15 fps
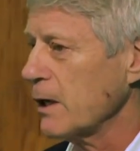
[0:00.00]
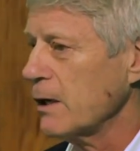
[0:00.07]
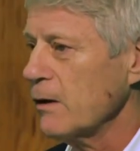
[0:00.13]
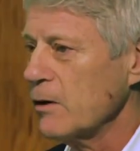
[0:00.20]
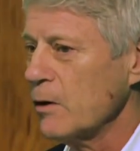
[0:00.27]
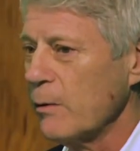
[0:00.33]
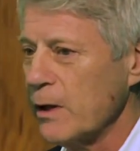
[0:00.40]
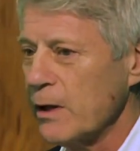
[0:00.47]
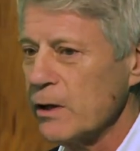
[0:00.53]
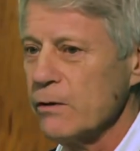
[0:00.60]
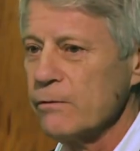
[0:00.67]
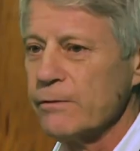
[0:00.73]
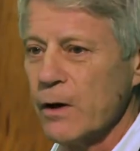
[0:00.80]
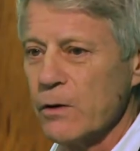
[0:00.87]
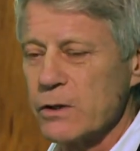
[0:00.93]
I don't know whether
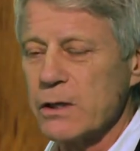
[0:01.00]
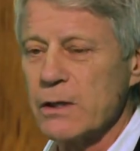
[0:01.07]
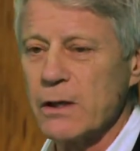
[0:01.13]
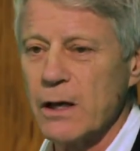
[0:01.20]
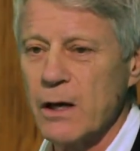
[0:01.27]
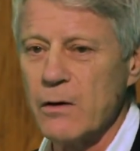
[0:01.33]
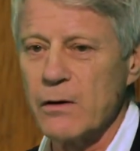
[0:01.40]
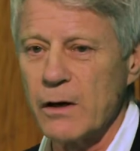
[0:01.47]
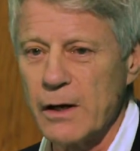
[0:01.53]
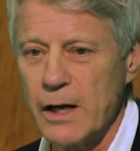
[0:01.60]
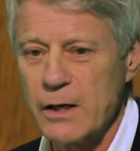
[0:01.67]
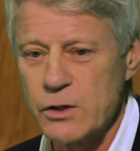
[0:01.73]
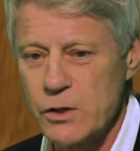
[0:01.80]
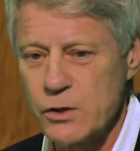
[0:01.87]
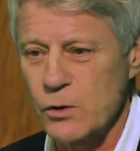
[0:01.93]
you voted in the local
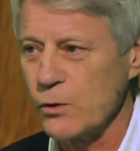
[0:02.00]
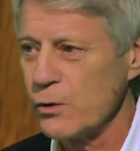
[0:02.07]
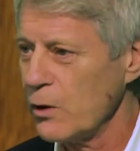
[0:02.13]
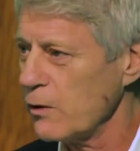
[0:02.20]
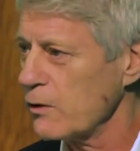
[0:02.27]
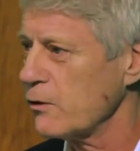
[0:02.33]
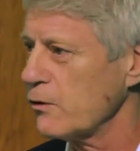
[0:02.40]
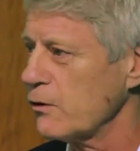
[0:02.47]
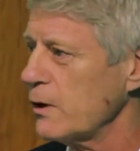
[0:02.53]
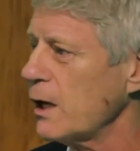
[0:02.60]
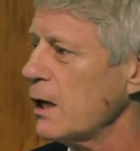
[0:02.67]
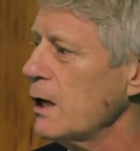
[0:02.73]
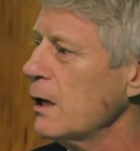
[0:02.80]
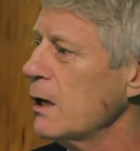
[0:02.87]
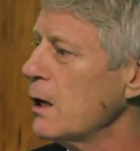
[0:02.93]
elections or not
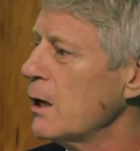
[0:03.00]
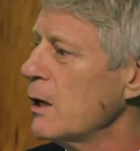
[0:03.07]
today,